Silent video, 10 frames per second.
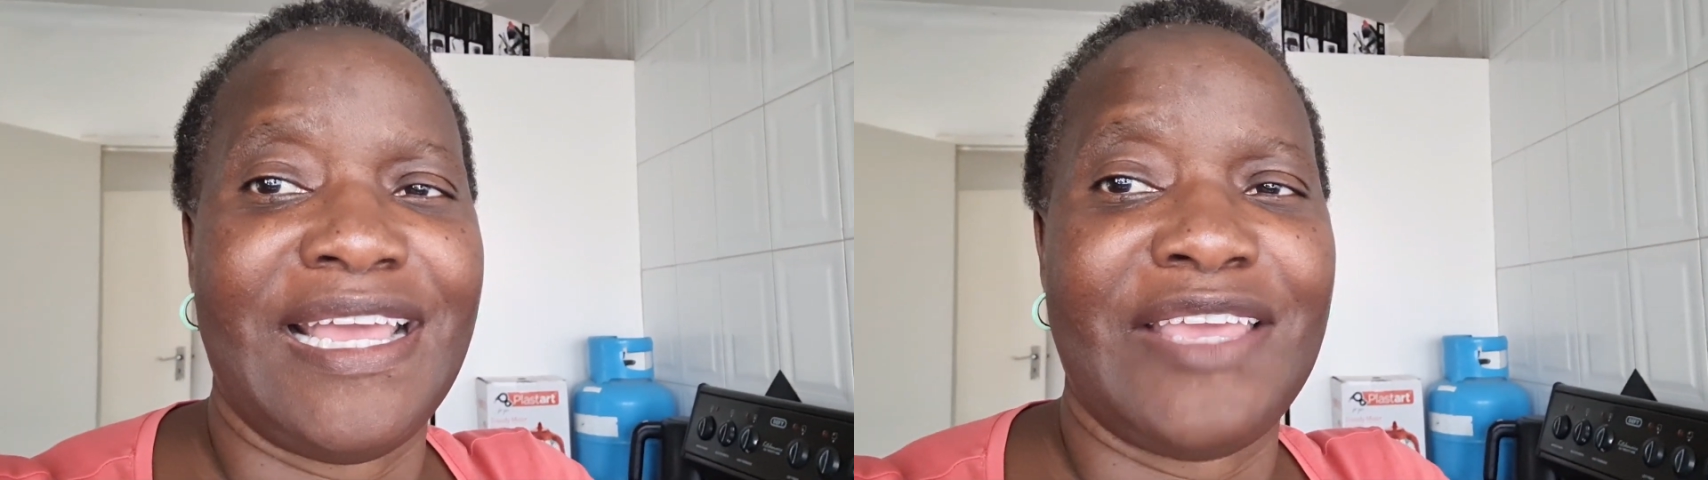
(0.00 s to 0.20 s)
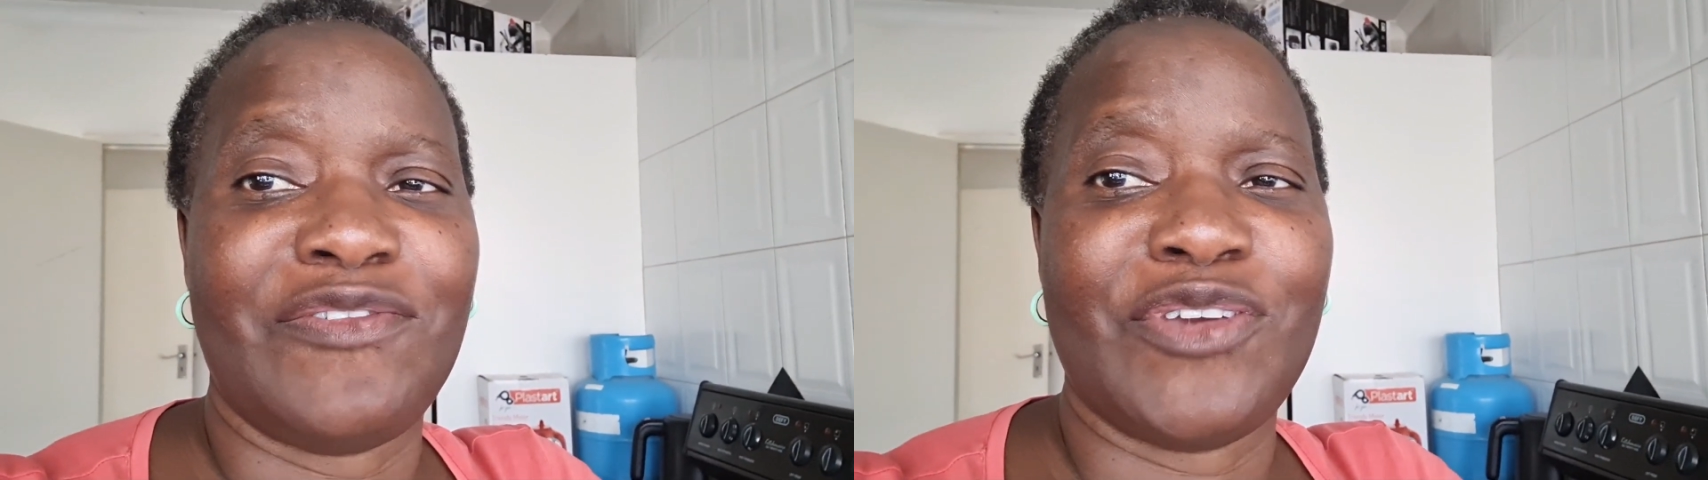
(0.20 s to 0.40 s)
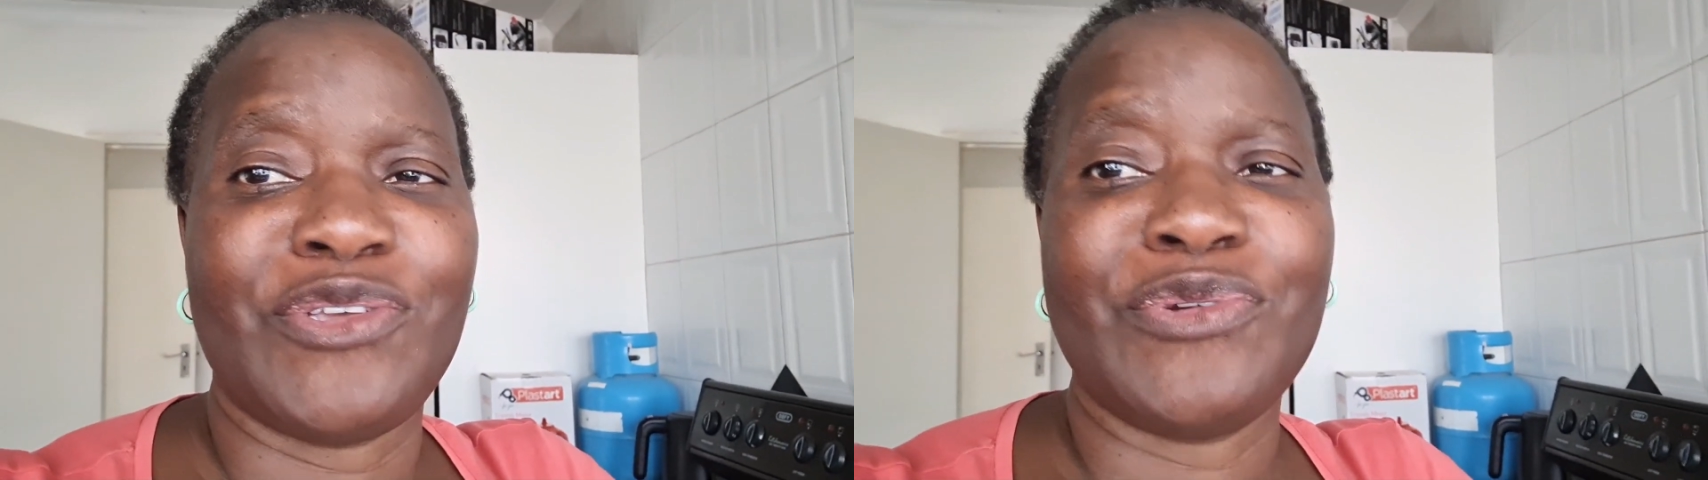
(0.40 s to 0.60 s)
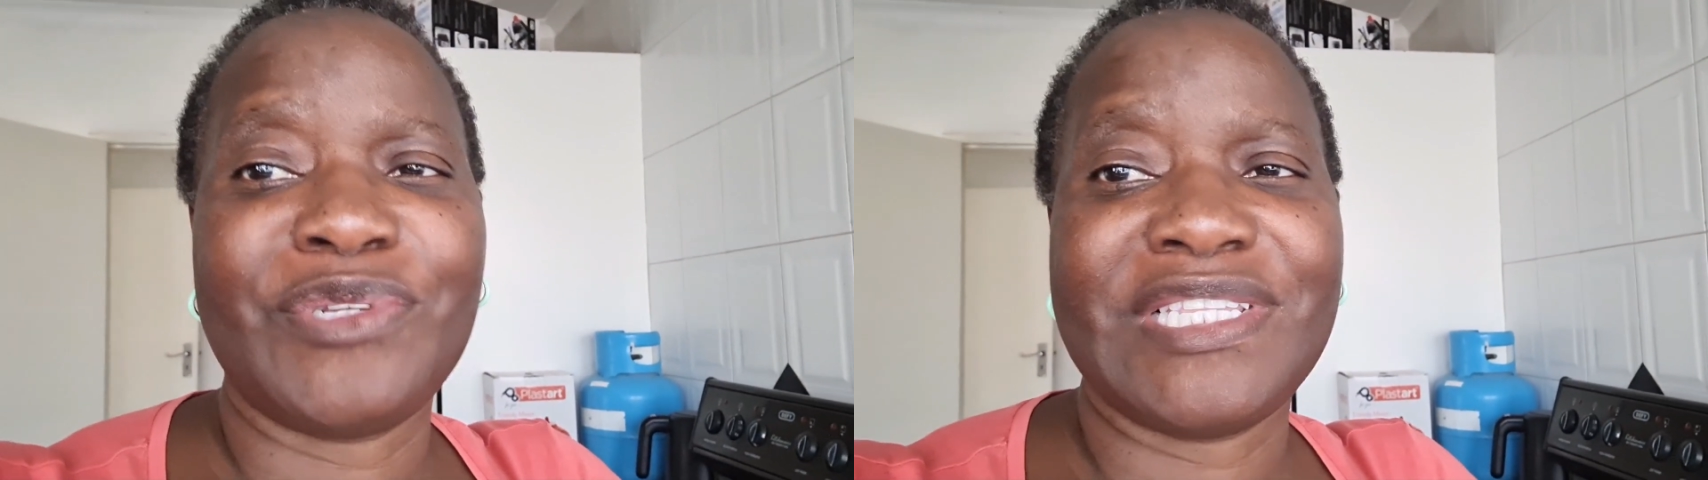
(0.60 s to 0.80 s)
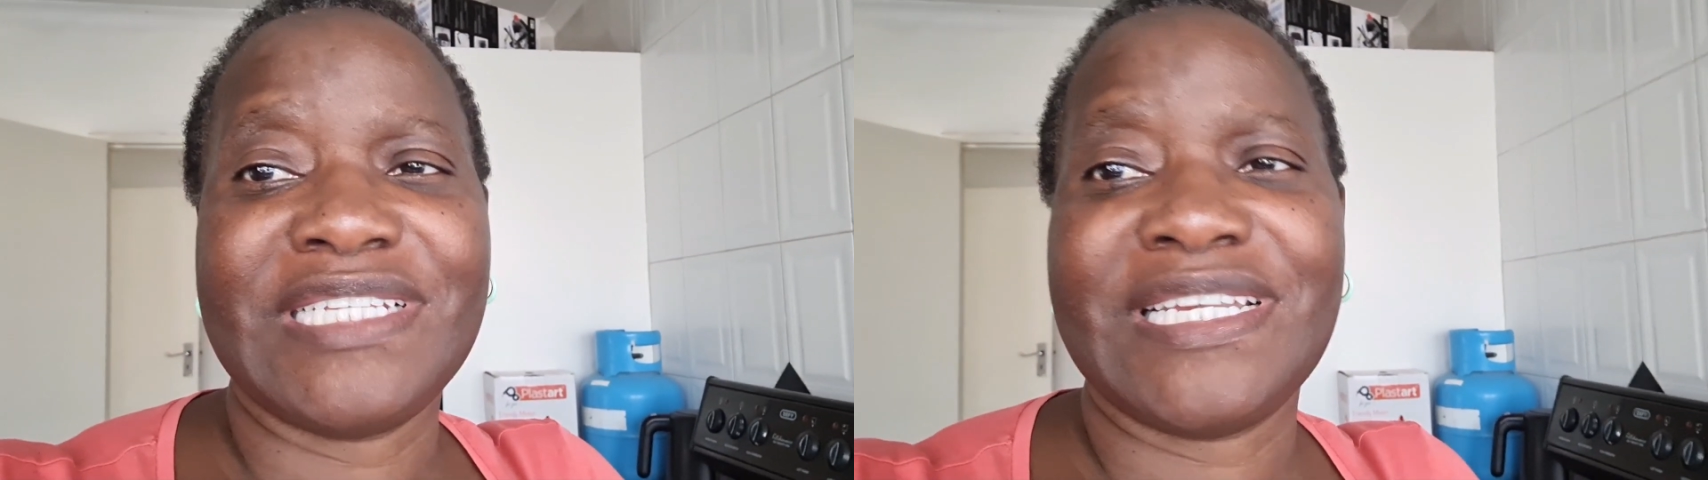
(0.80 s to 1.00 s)
If you're new
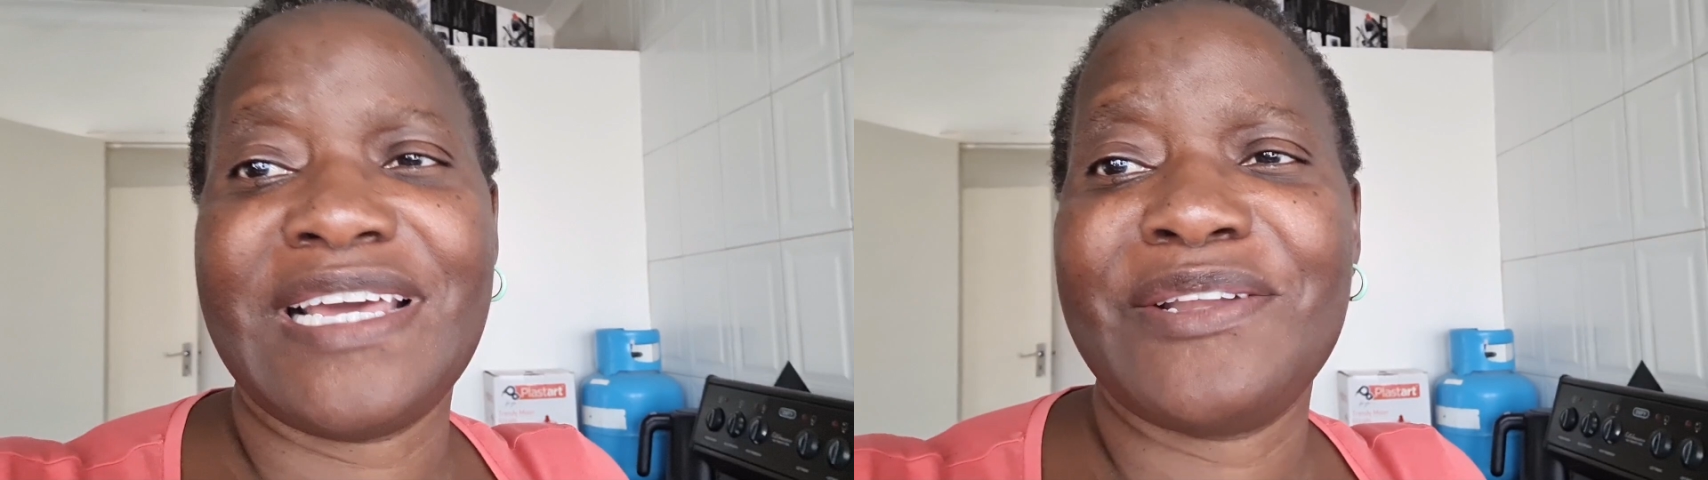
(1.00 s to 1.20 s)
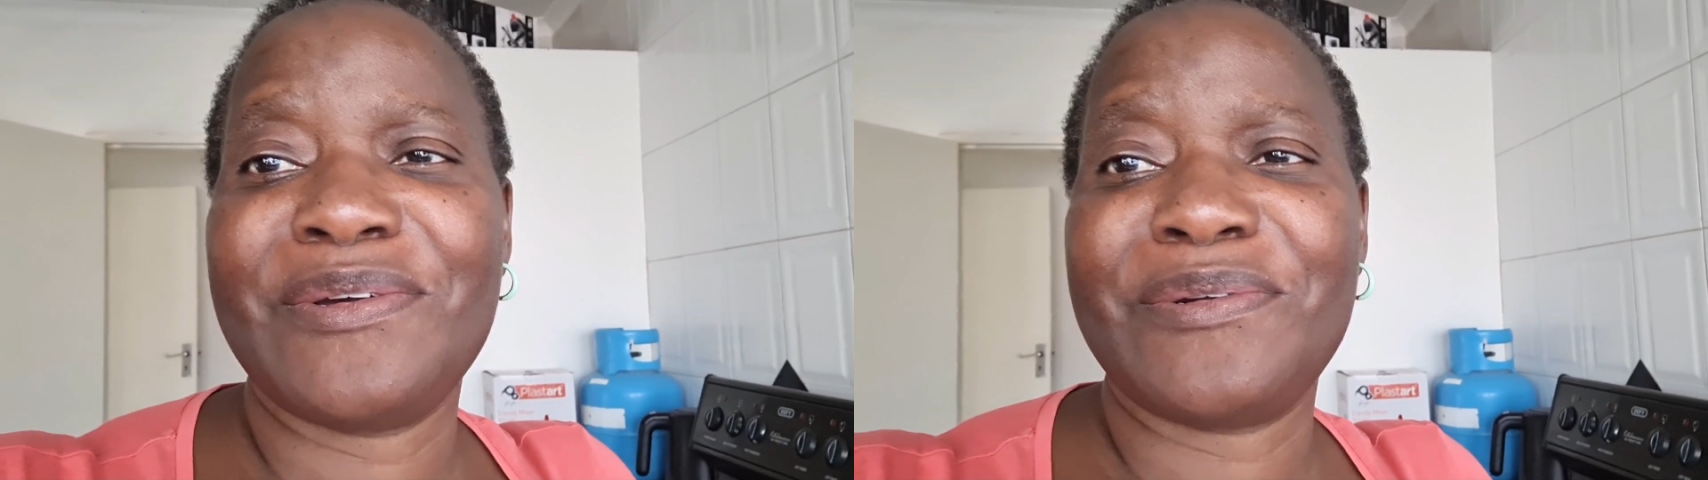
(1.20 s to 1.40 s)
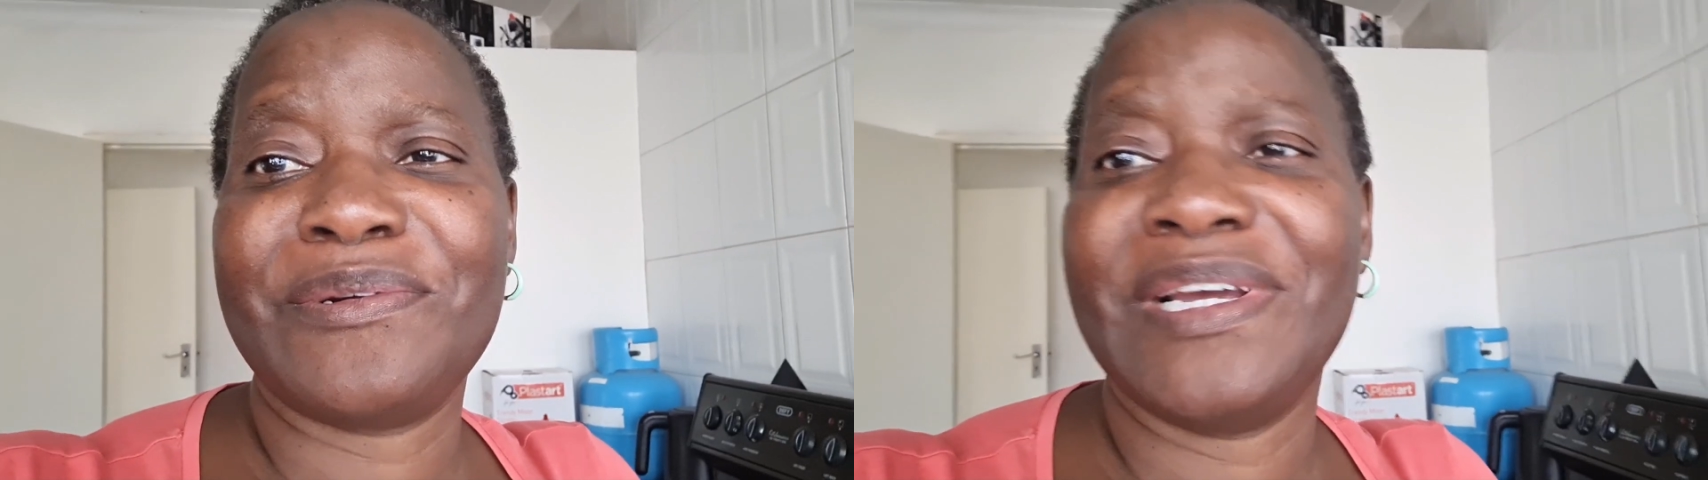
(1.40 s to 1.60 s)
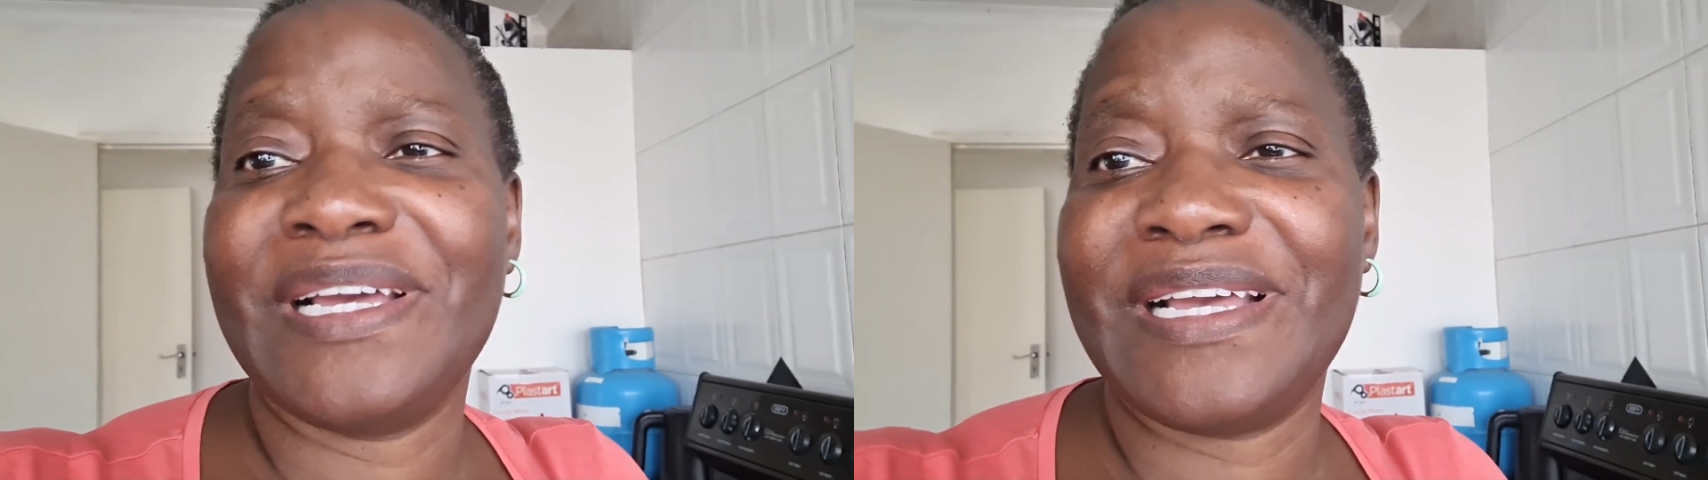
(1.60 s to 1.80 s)
to the channel,